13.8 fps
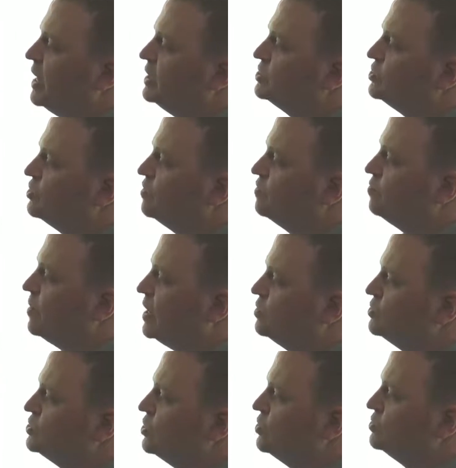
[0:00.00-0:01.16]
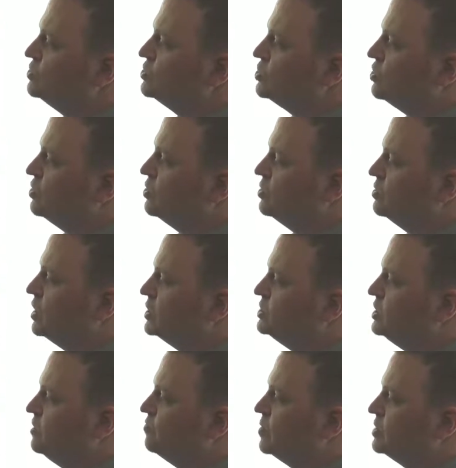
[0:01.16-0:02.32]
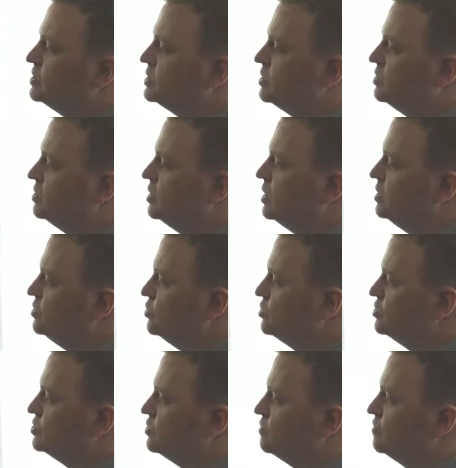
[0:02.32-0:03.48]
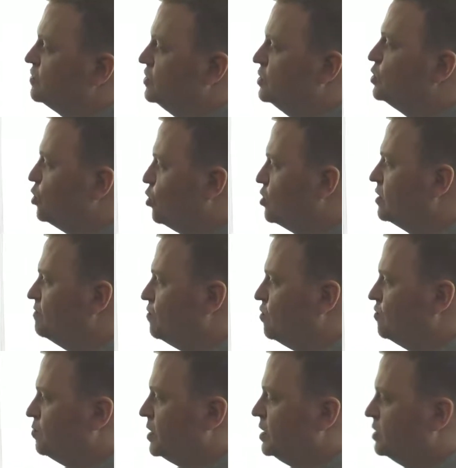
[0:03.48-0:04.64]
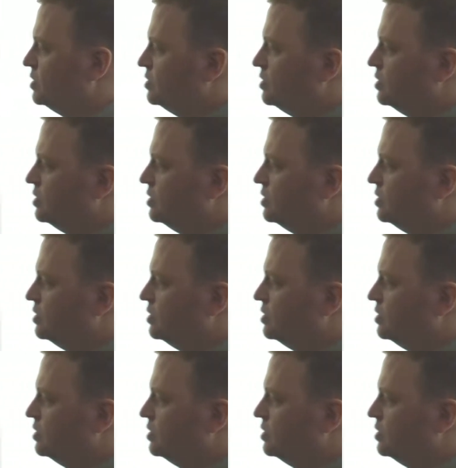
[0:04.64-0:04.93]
main sort of milestones or achievements in your sort of long involvement